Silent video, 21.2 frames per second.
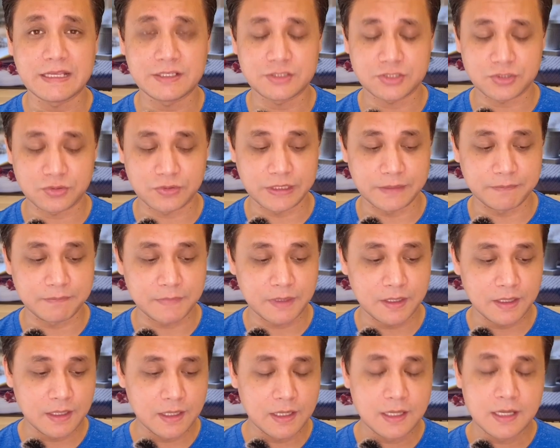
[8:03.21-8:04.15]
Sony.
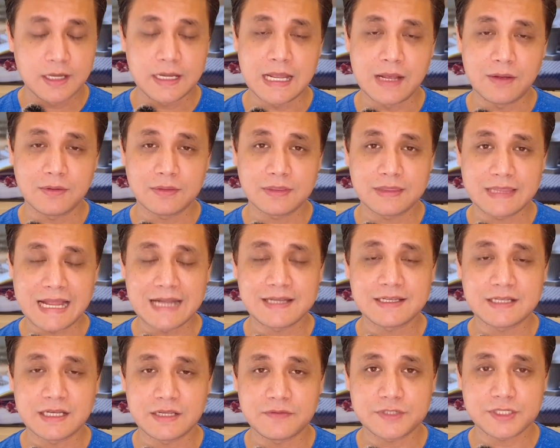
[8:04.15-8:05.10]
Now that
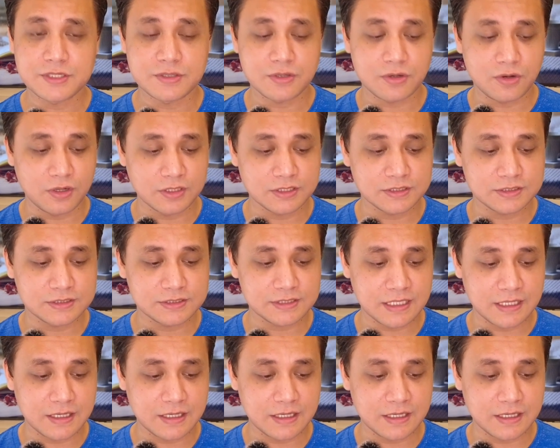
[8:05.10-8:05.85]
television costs